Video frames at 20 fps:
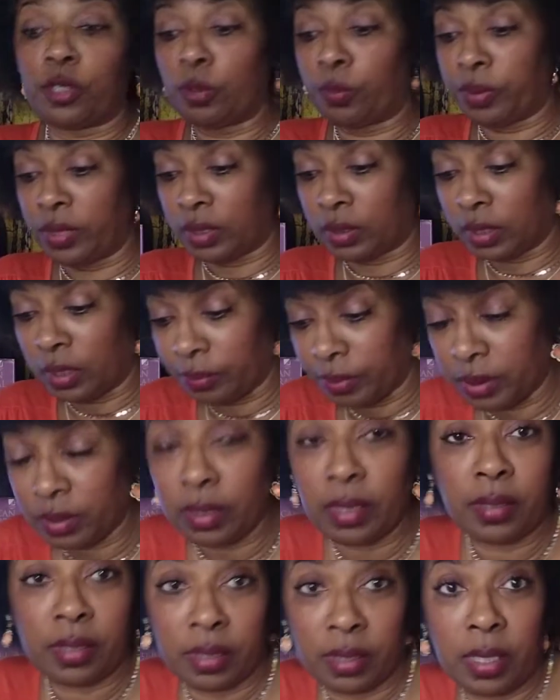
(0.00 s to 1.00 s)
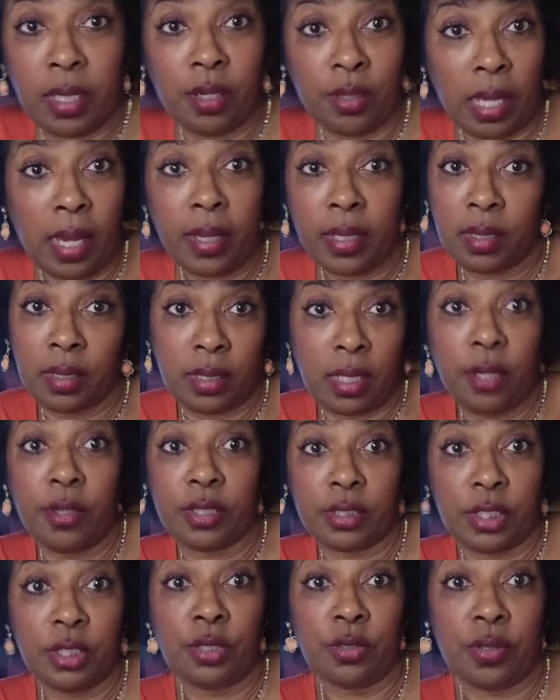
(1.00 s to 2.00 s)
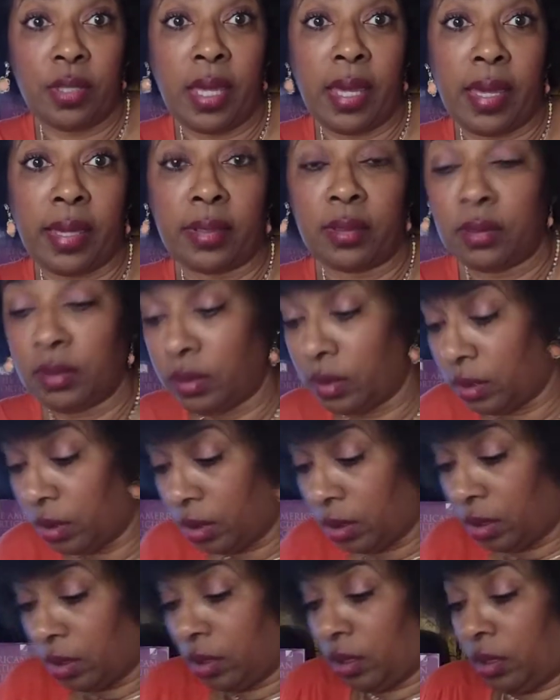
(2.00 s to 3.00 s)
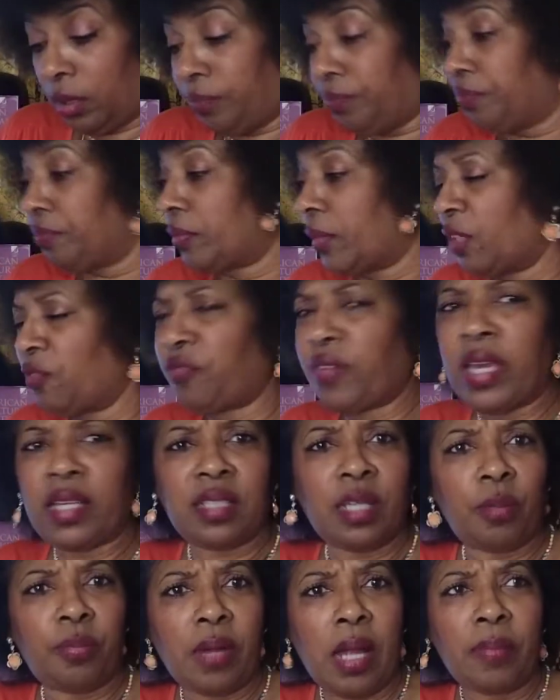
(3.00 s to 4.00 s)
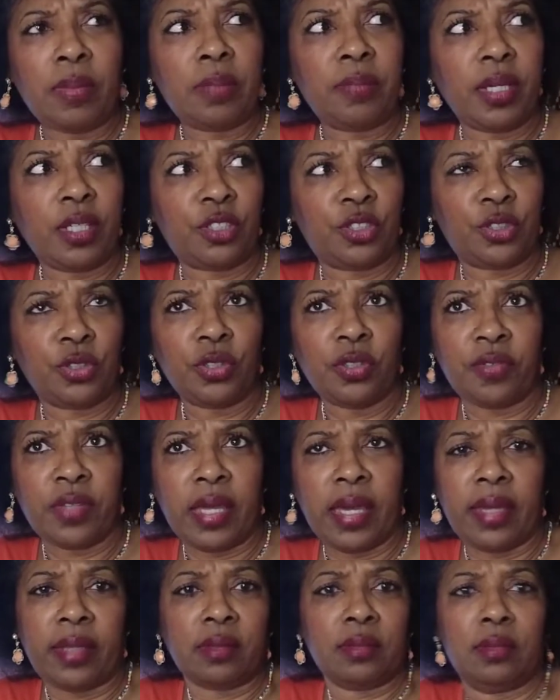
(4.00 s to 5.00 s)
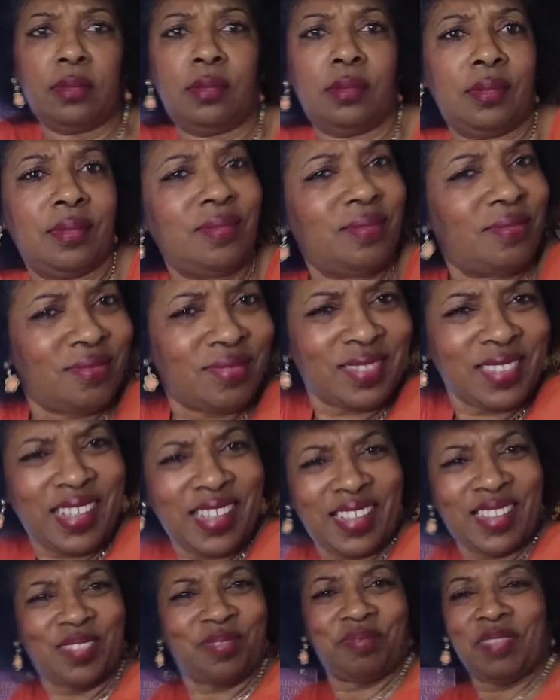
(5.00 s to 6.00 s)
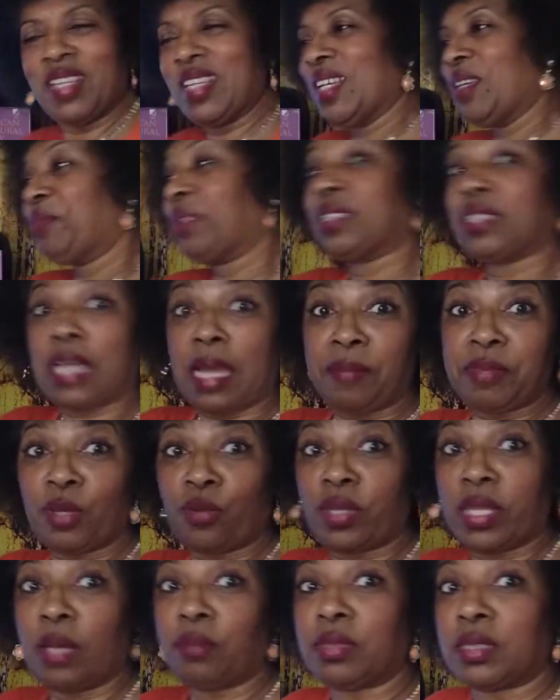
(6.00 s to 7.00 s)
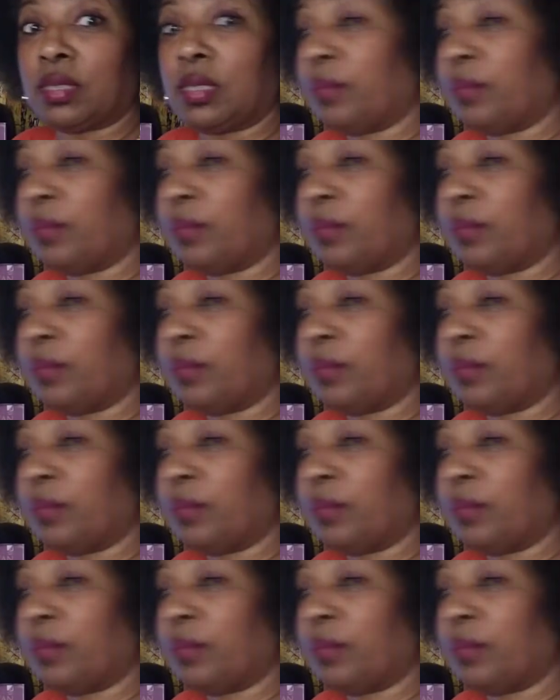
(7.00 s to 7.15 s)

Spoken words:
you picked up. I can guarantee you that. In fact, I'll probably make sure of that. Yeah. Because I'm the one that was